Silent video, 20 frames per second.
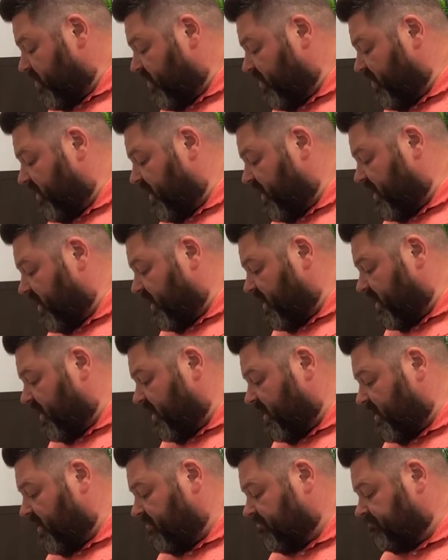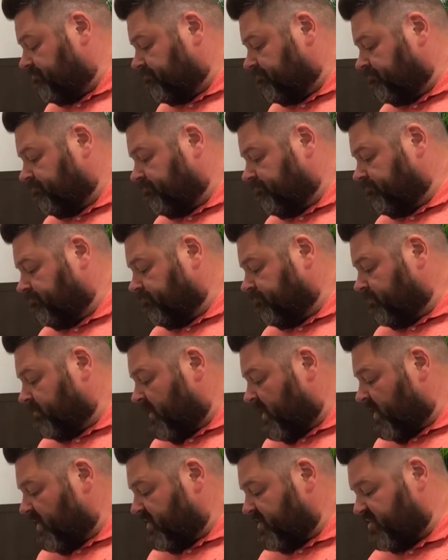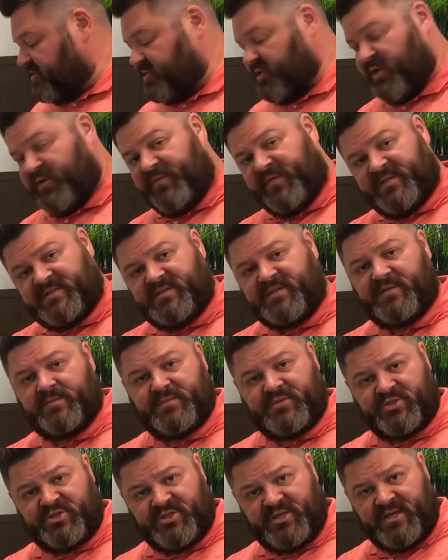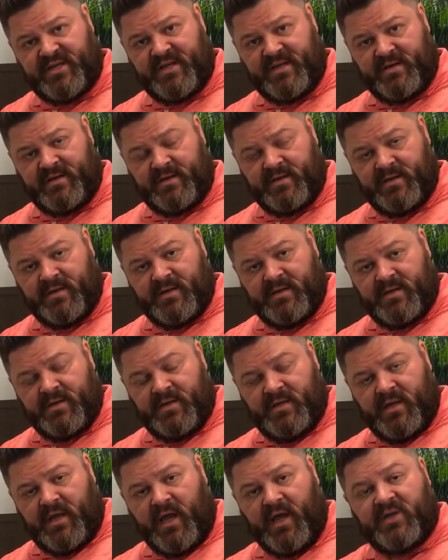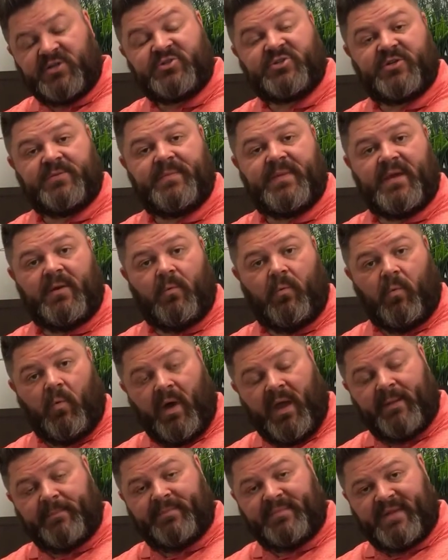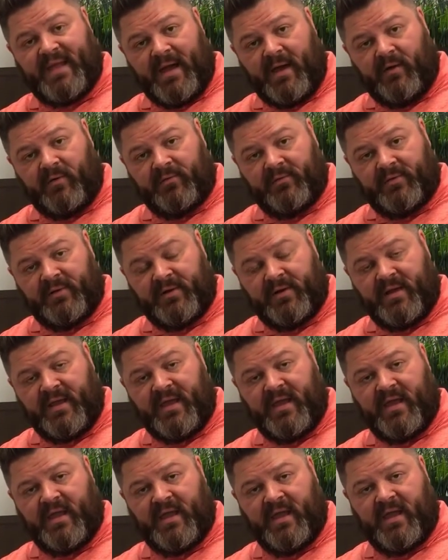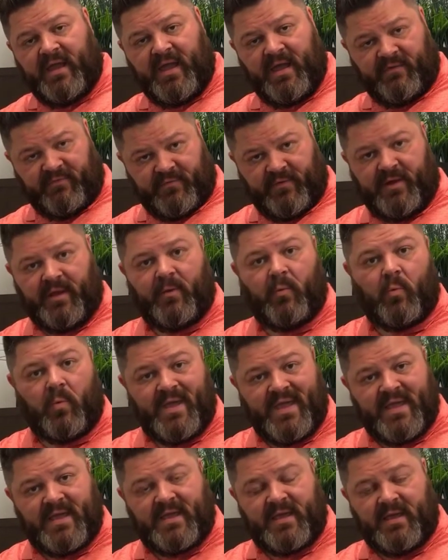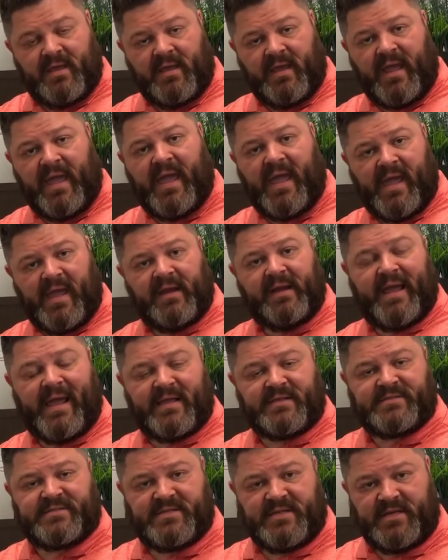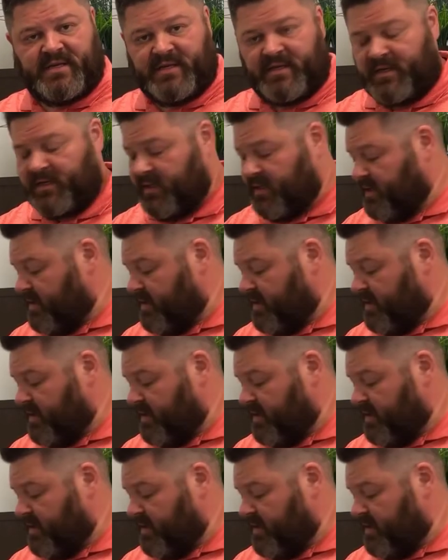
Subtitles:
The surface of the machine should be wiped down every week and as needed.